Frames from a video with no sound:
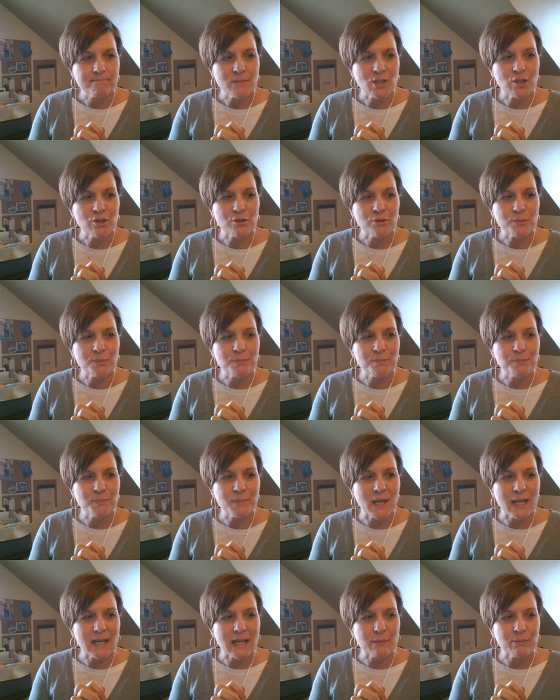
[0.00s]
you know
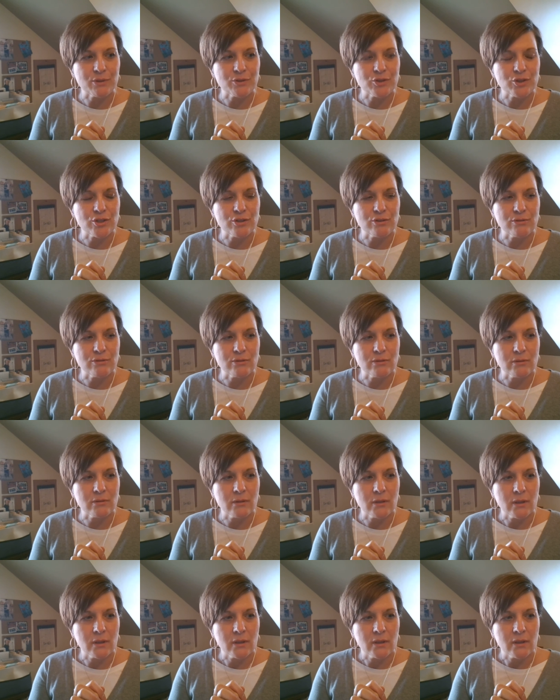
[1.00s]
being able to
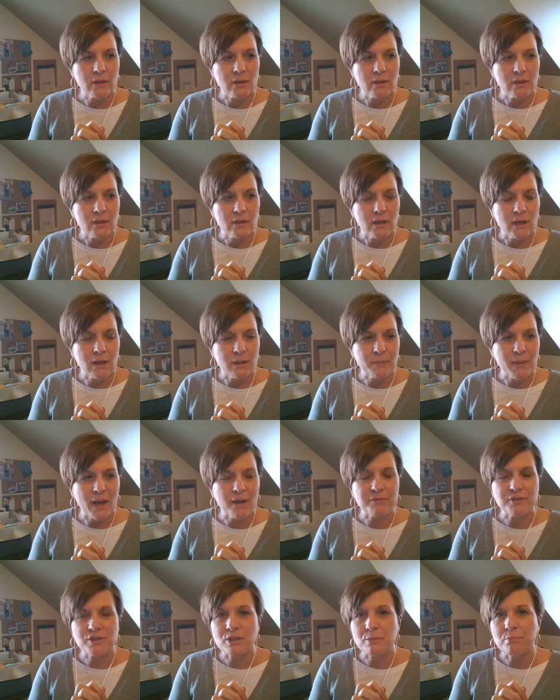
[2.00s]
um,
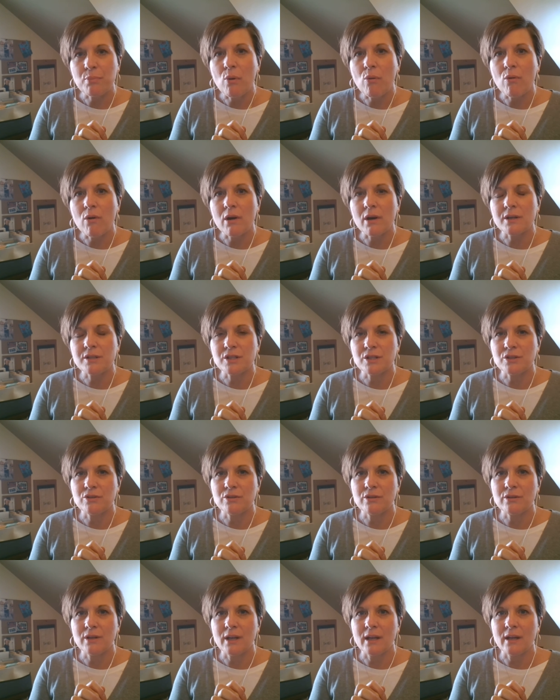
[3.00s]
have support
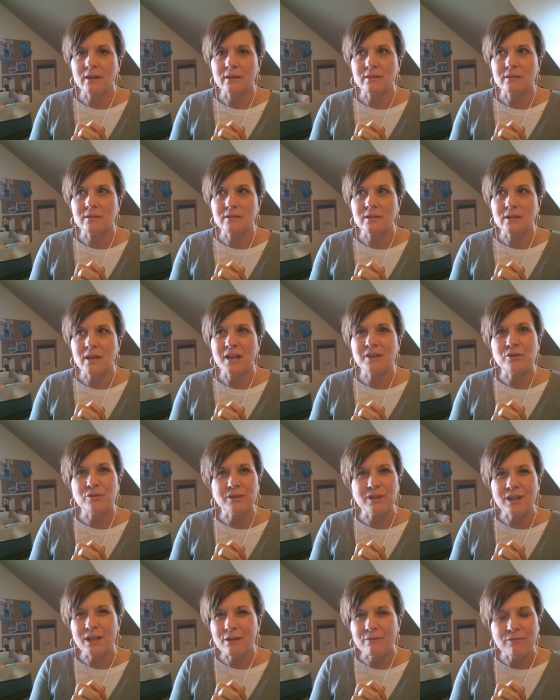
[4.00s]
and and I
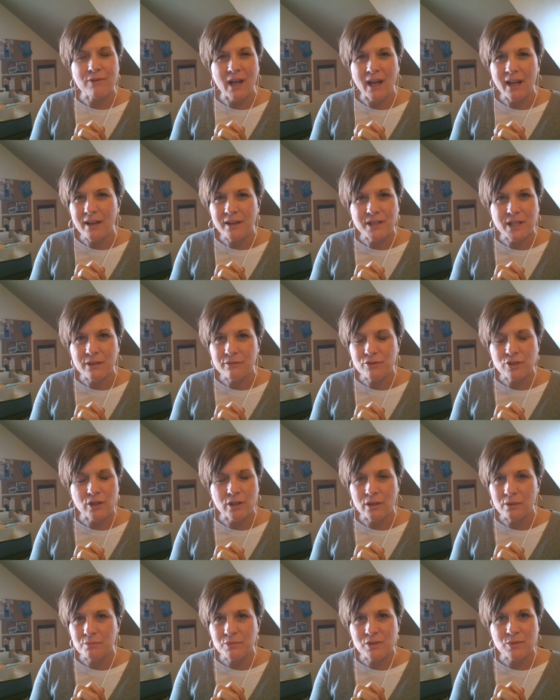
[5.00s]
don't think of negative
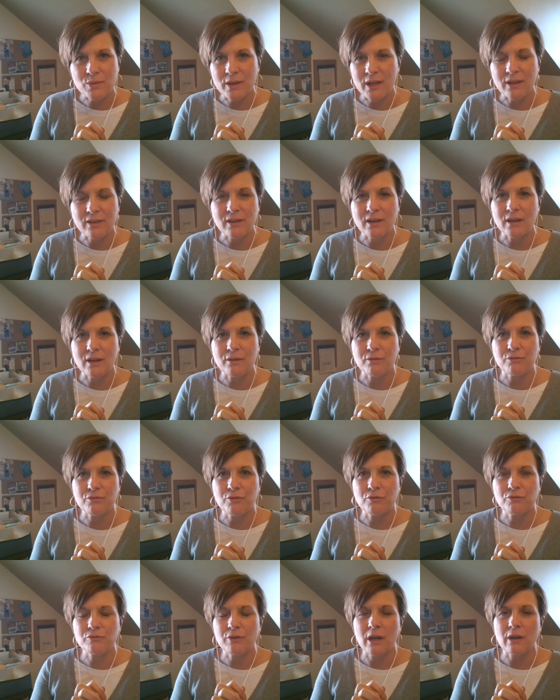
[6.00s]
terms when I think of
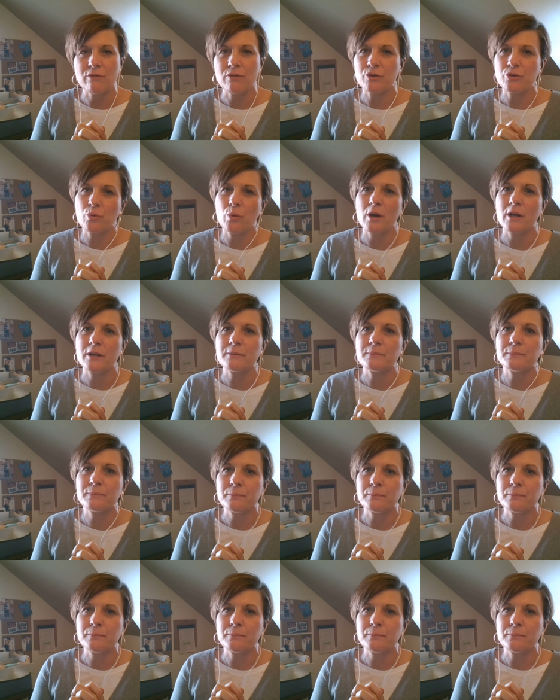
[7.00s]
favored one.